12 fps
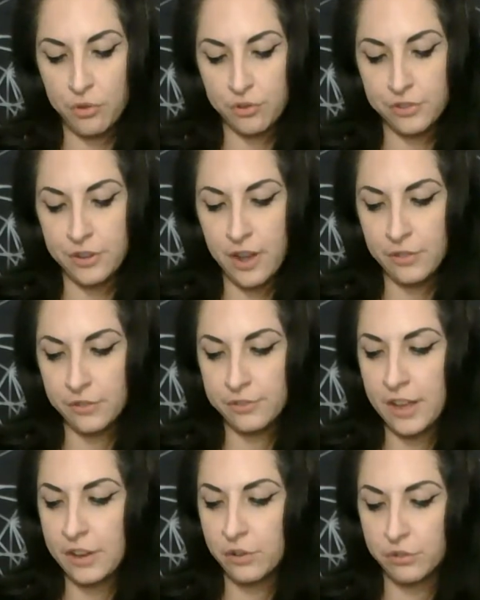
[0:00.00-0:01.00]
there's another
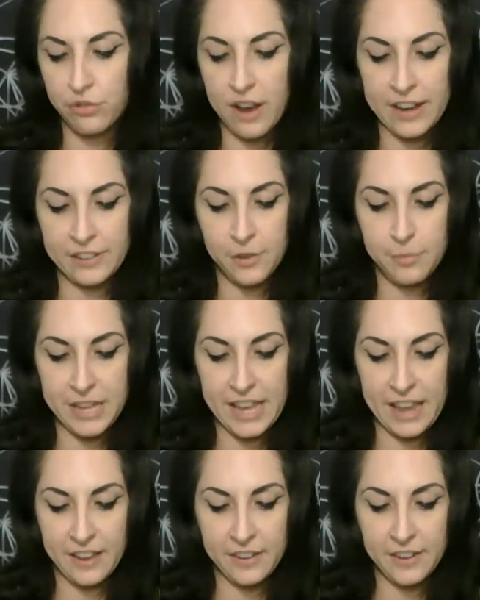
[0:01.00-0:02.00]
cycle trying to
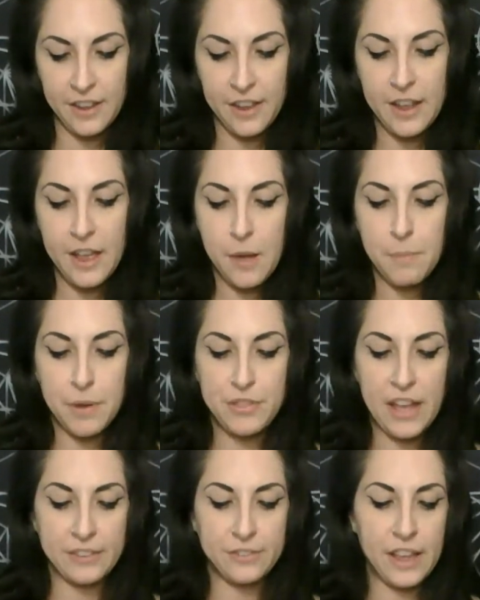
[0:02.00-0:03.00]
begin. But
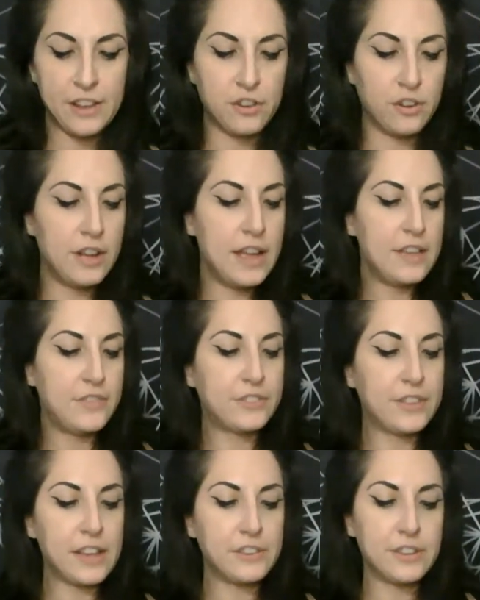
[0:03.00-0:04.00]
that cycle, the
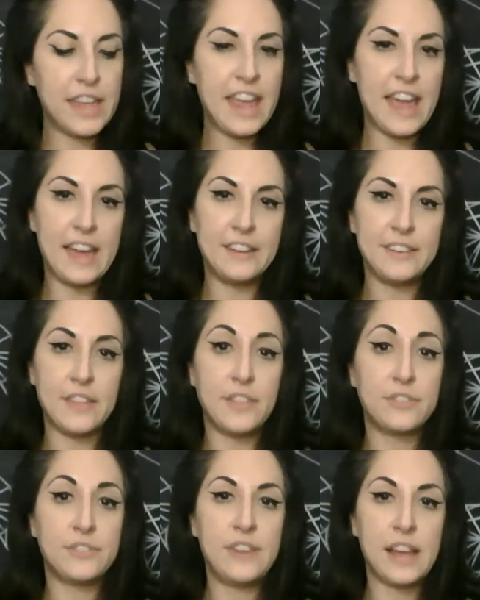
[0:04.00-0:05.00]
cycle can't end and
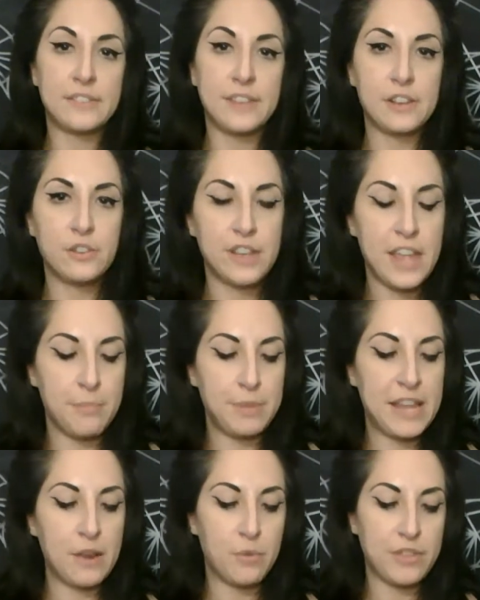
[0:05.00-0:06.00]
this next cycle can't
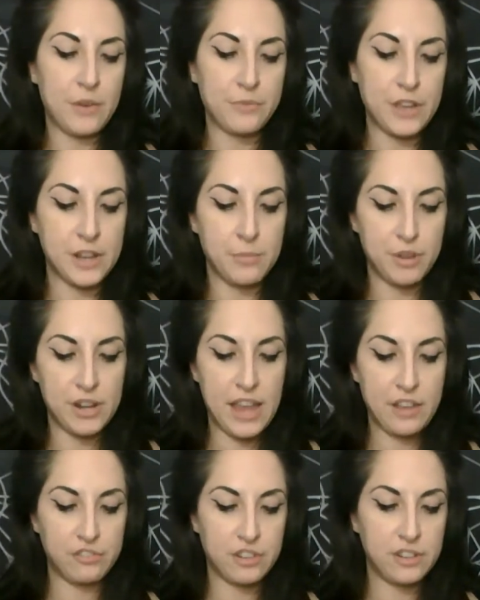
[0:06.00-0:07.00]
begin without that
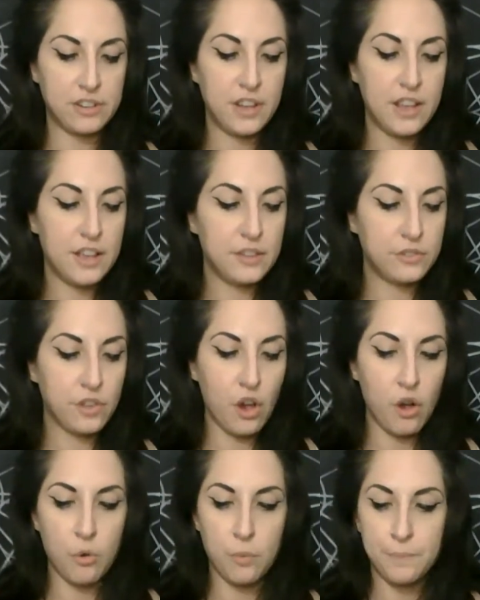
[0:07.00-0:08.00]
communication.
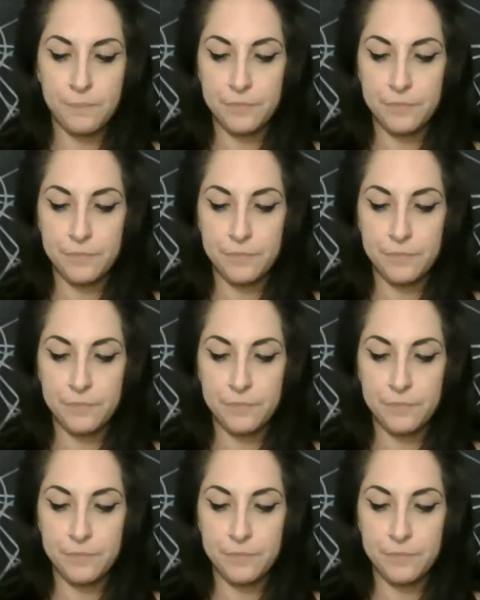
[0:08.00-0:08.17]
So